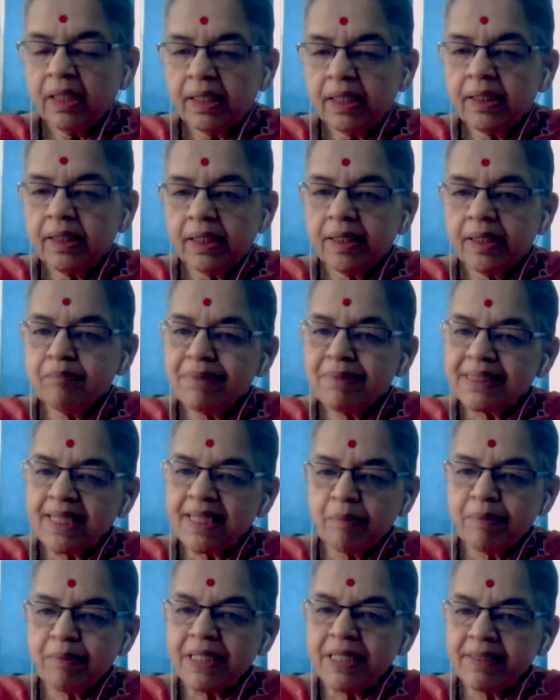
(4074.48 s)
It, it, must
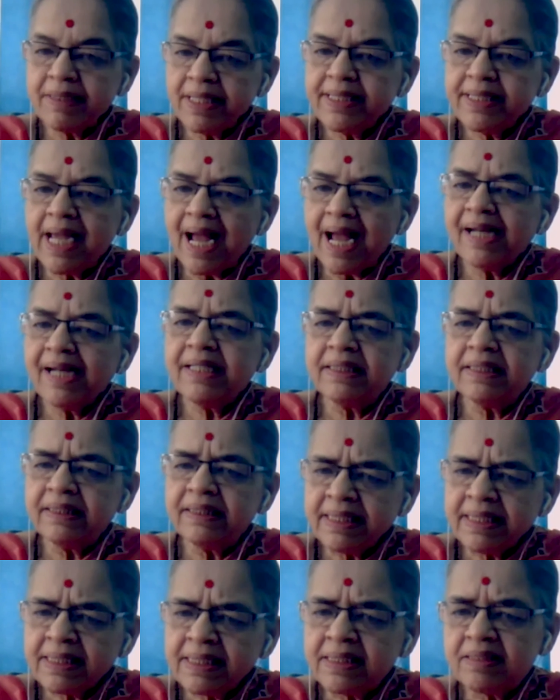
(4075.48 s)
have been really, and it
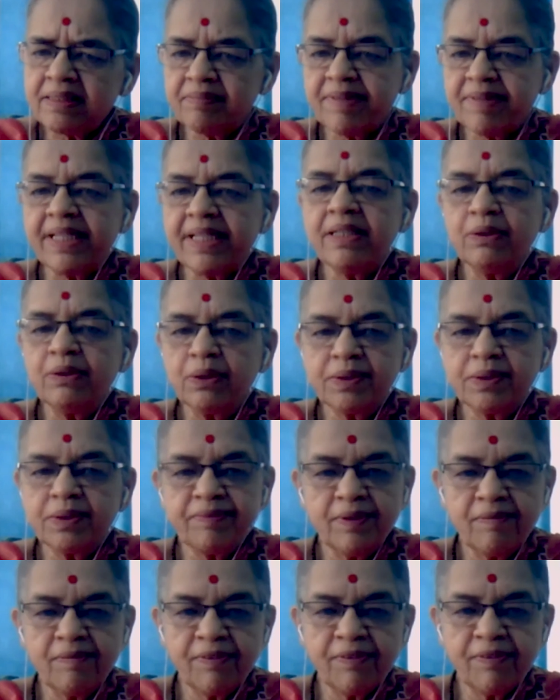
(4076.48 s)
is very
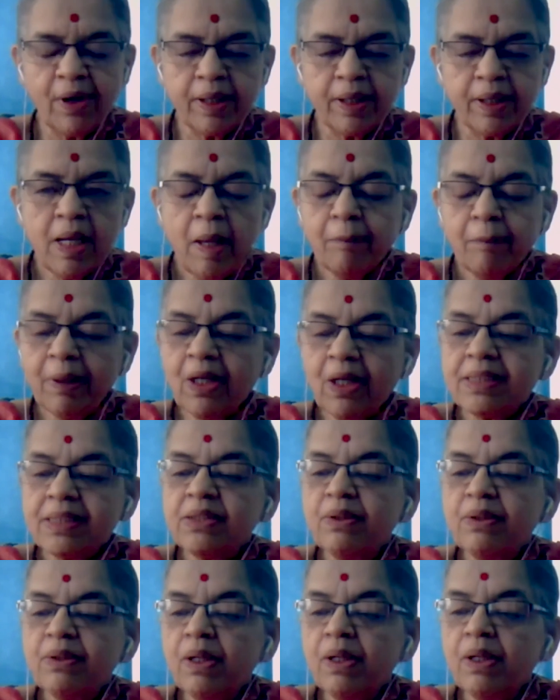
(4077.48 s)
useful for because
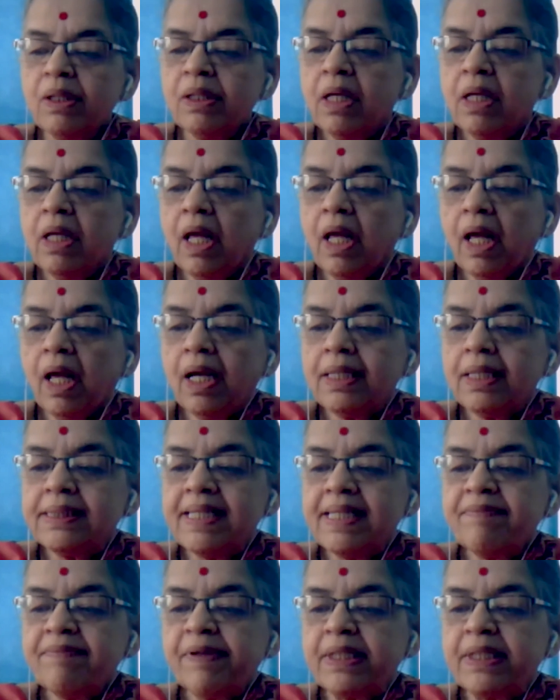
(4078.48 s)
you know, uh,
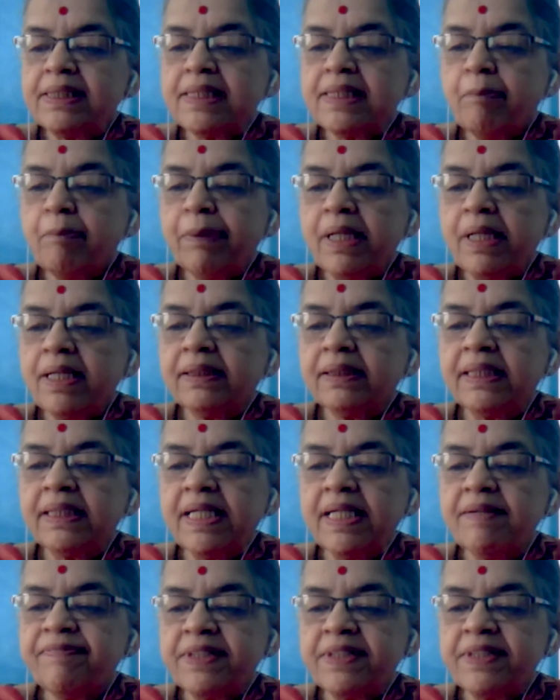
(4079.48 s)
say for example, a
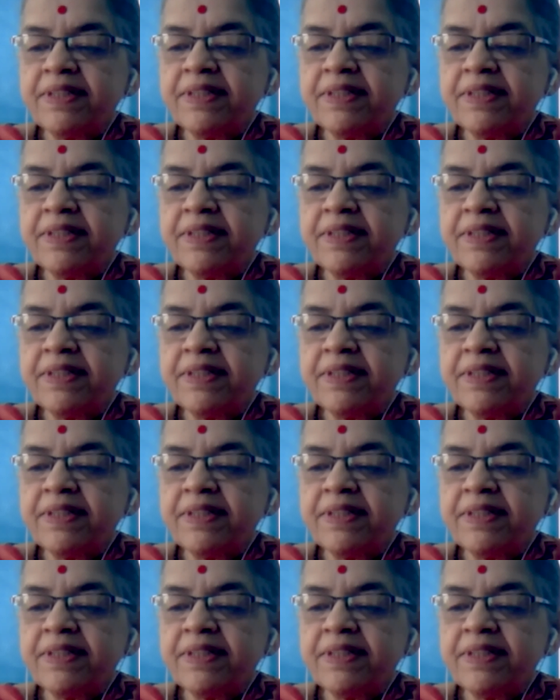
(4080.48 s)
thief is